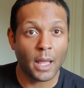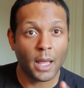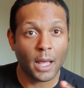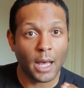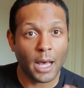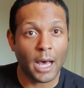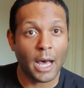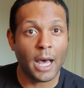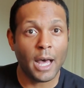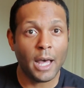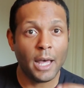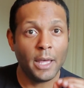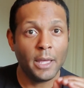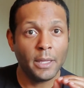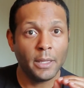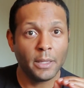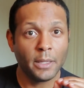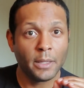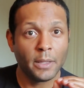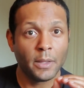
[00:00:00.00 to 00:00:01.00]
I
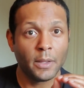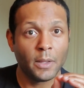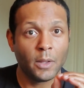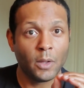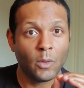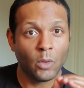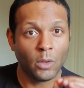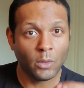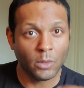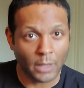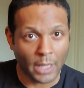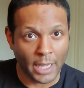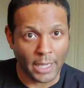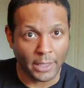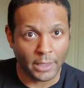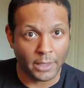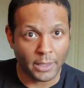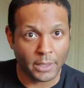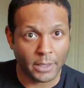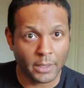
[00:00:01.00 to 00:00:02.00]

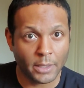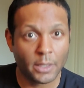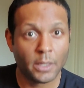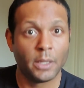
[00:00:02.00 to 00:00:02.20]
like